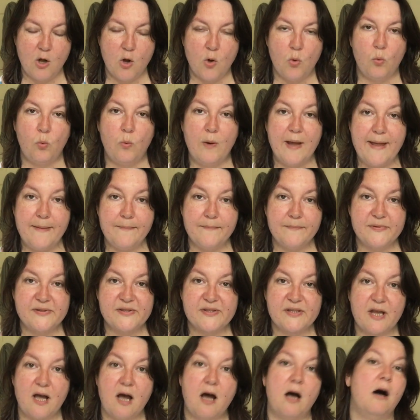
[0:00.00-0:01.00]

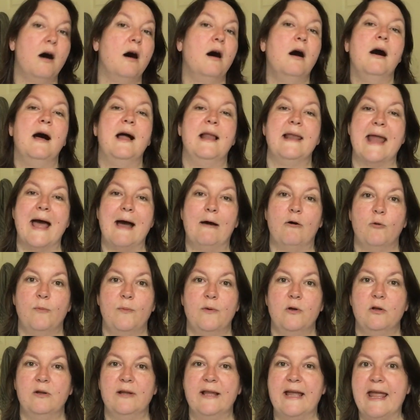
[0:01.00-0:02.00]
Whips are
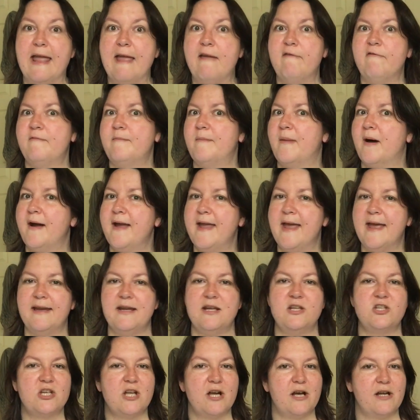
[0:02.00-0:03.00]
allowable if by any
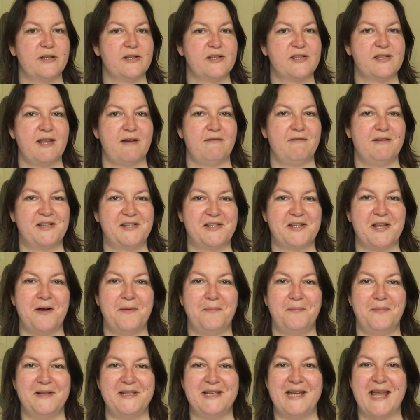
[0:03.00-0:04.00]
chance there is
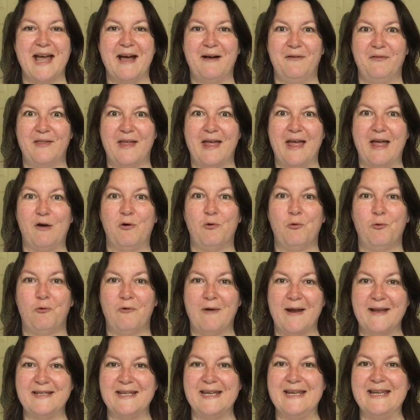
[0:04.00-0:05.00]
somebody out there
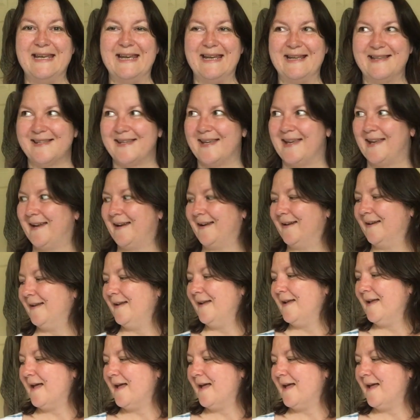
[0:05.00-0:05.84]
already knitting